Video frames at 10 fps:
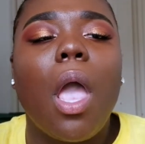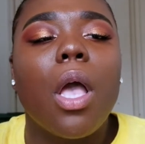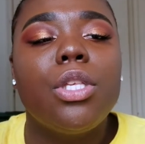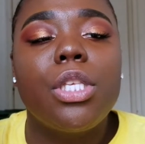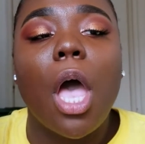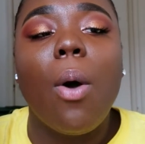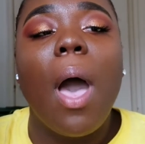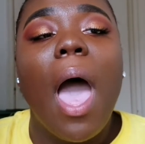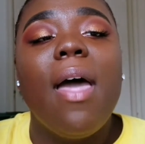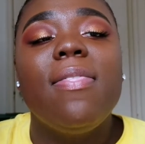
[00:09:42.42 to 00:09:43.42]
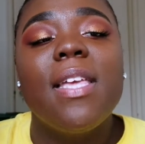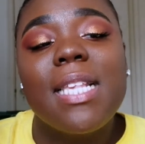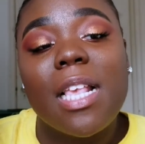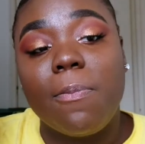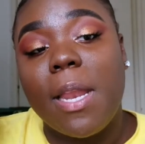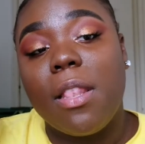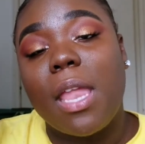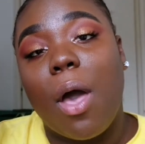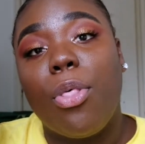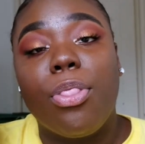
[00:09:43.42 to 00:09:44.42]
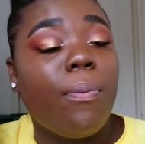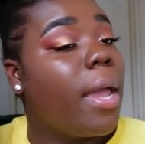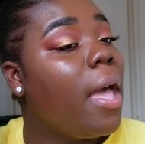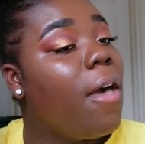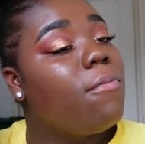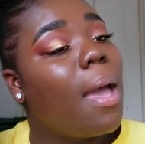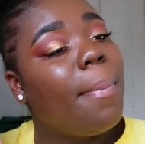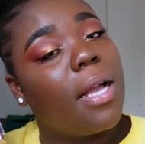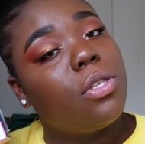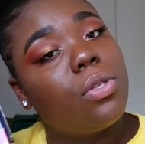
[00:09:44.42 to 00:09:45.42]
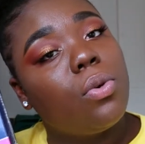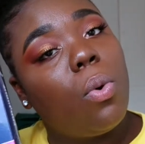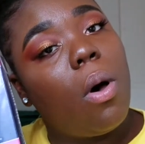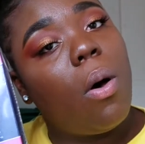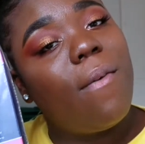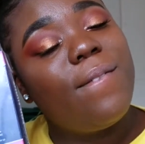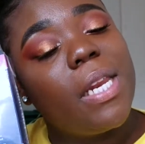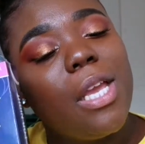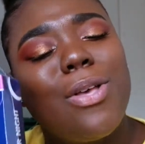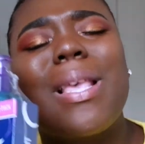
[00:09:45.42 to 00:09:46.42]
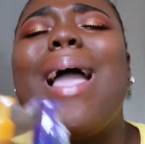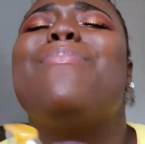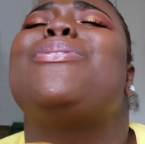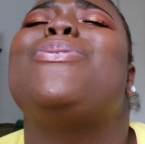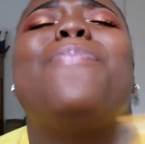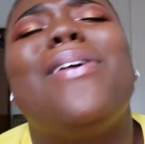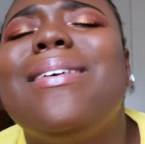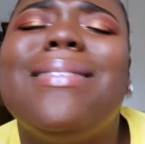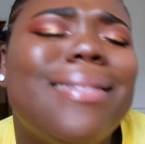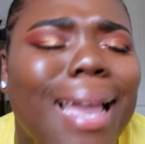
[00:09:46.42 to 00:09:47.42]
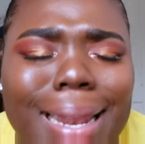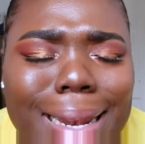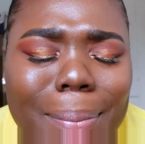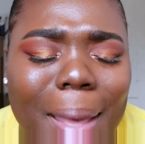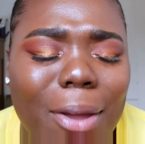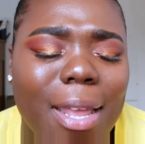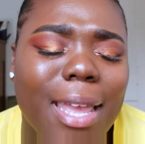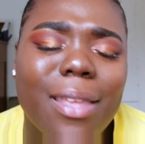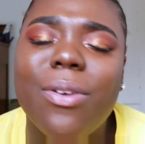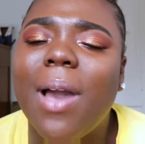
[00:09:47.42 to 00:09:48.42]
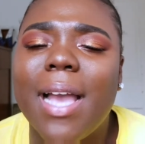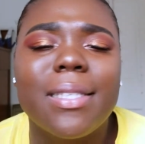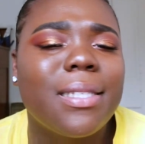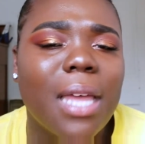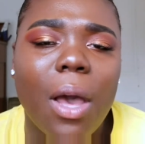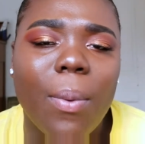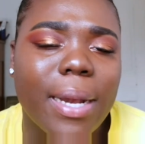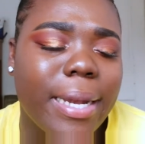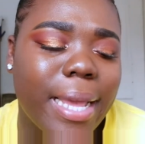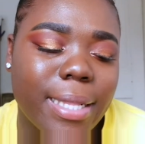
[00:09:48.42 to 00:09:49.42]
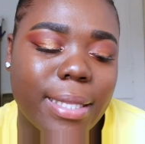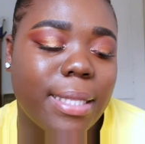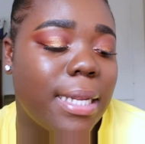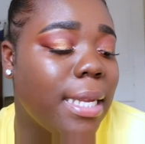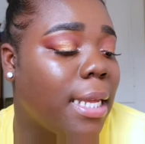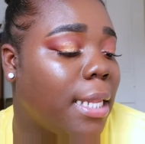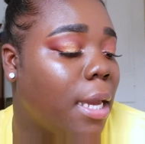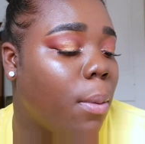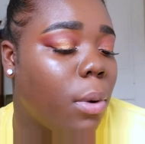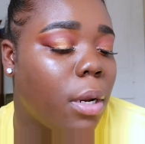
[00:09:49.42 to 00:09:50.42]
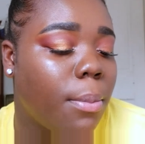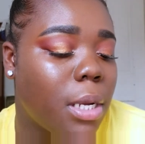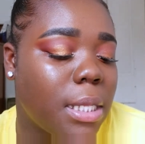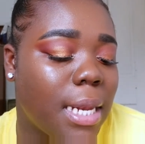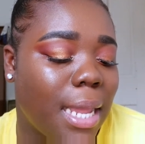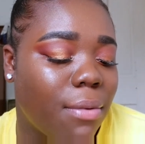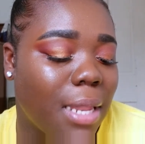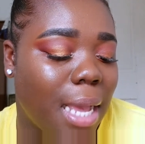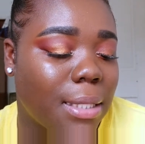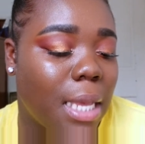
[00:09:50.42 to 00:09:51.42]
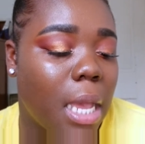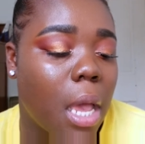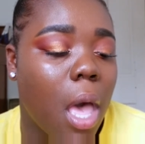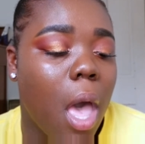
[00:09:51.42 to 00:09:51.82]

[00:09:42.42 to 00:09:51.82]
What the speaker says: So this has been in now 3 of my back to school videos. I'm super excited about it. You guys know what it is. It's Clean and Clear Morning Burst and Night Relaxing